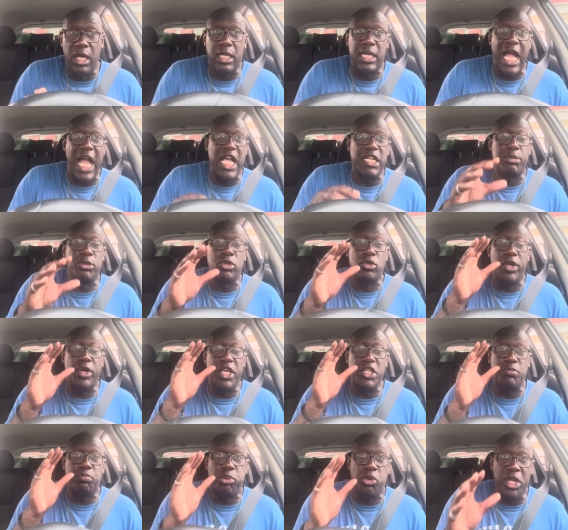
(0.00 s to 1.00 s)
gospel
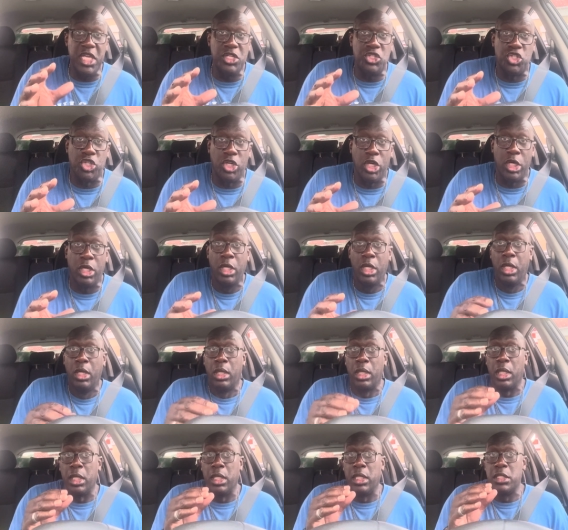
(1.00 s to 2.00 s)
grace preacher,
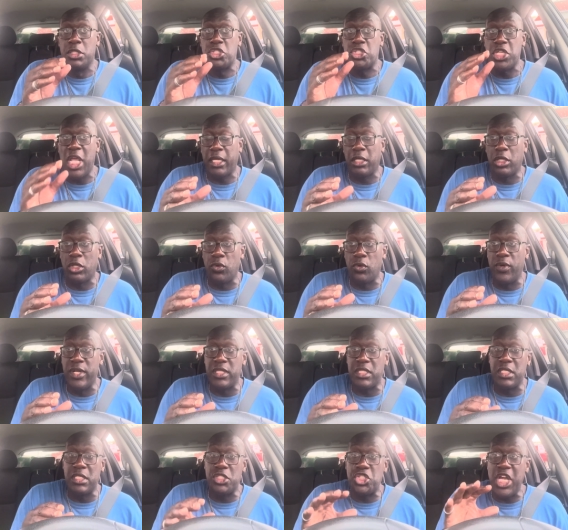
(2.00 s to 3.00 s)
in Second
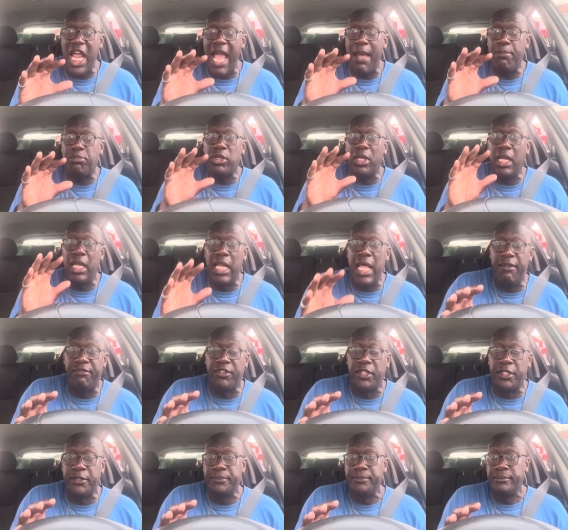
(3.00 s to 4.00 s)
Corinthians chapter
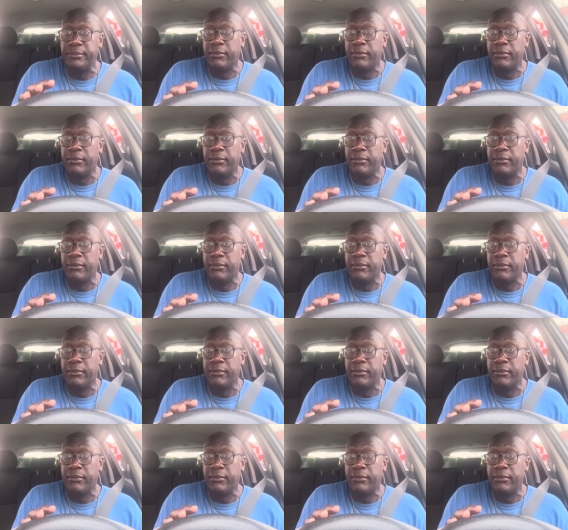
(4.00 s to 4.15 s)
11,